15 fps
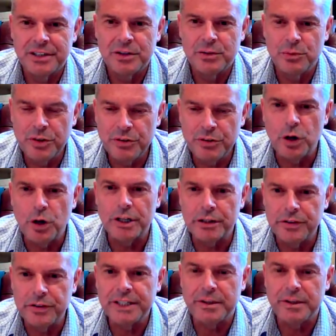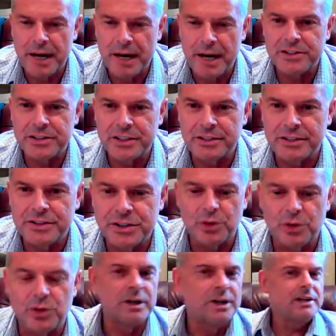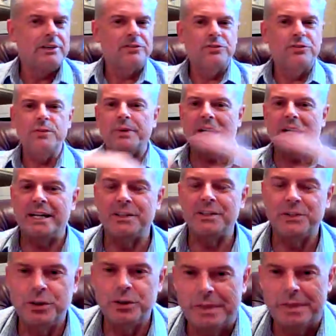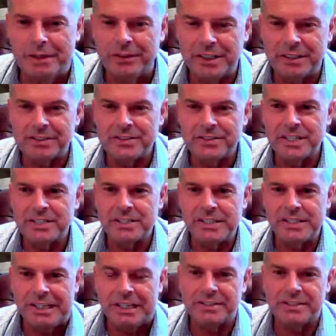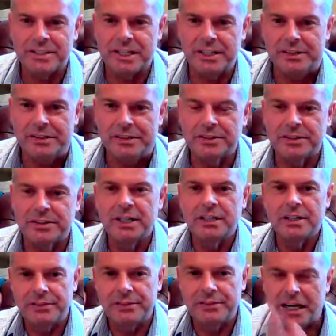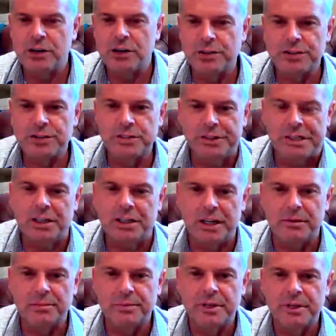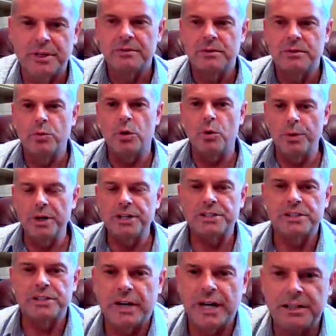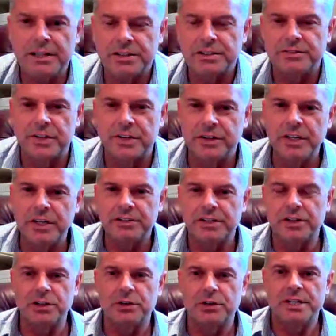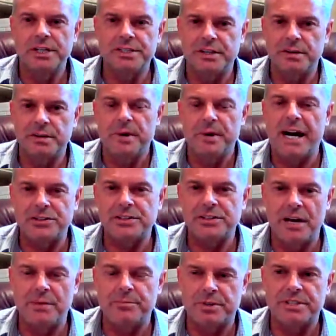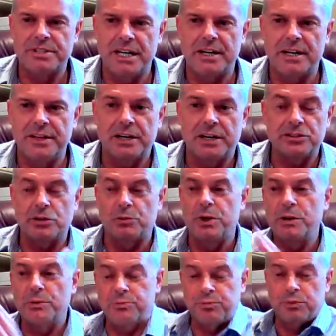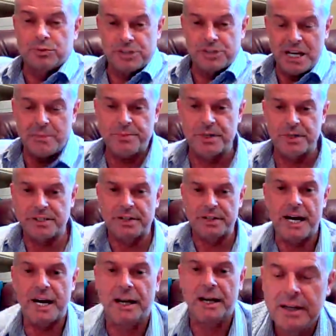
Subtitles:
We've all agreed to match it. So if we bring in 2 million on season ticket sales, that goes to the club. And what we as directors have agreed to do is to match 10% of that. So we will, separate to that,